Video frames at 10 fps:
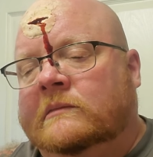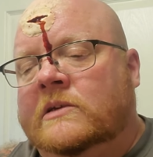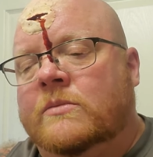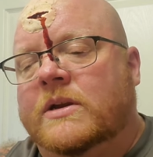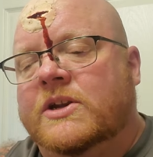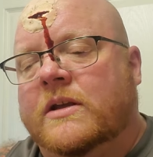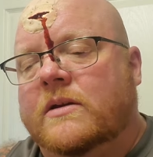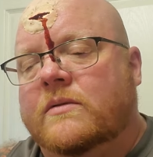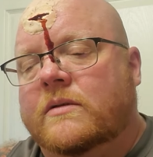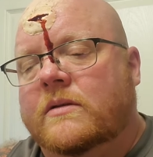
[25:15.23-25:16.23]
Too much
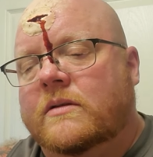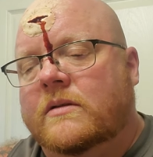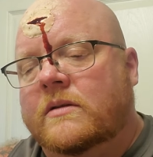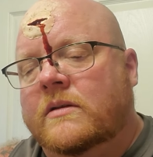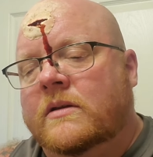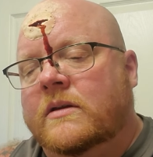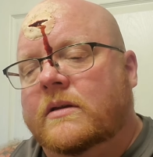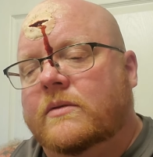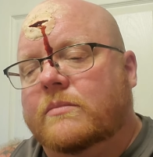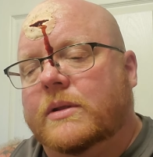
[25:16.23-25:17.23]
yellow.
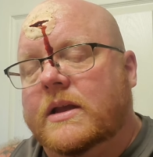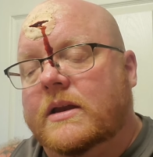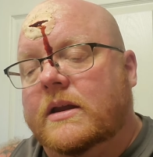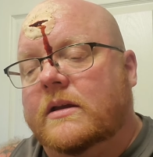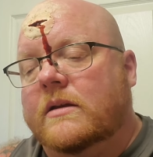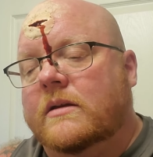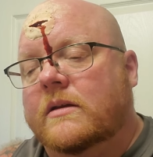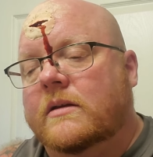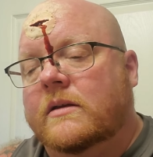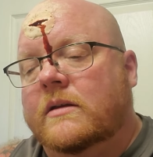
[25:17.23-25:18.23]
And we're blending.
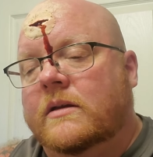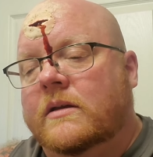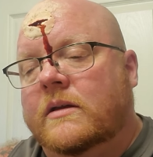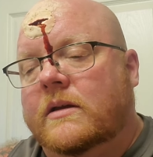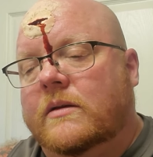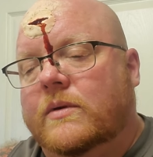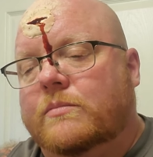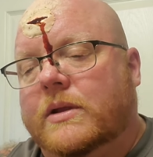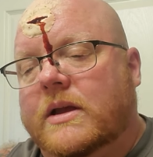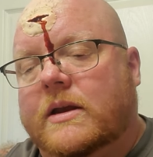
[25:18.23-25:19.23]
And we're
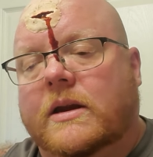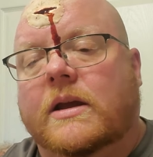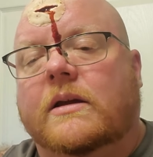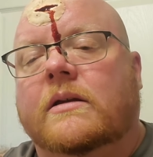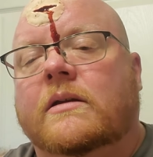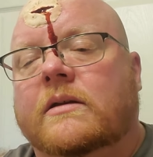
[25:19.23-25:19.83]
blending.